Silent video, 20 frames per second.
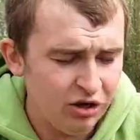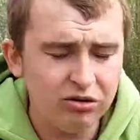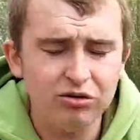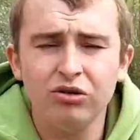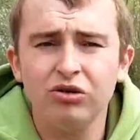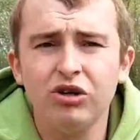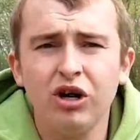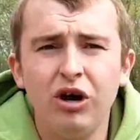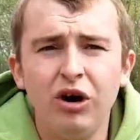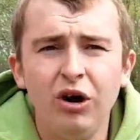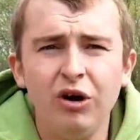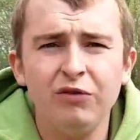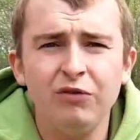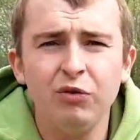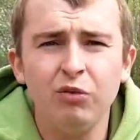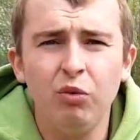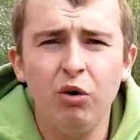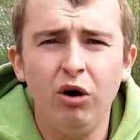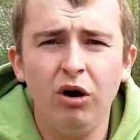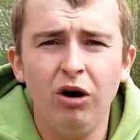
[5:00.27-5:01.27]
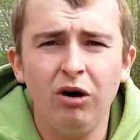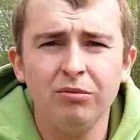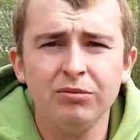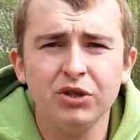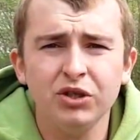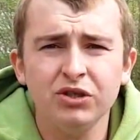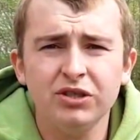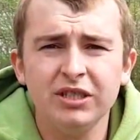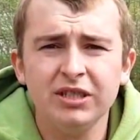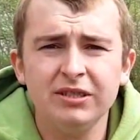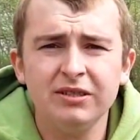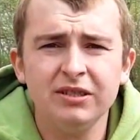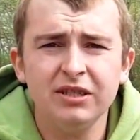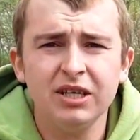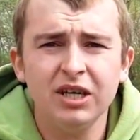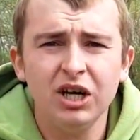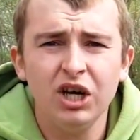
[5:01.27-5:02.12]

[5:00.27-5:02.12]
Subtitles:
going to go over what I'm using.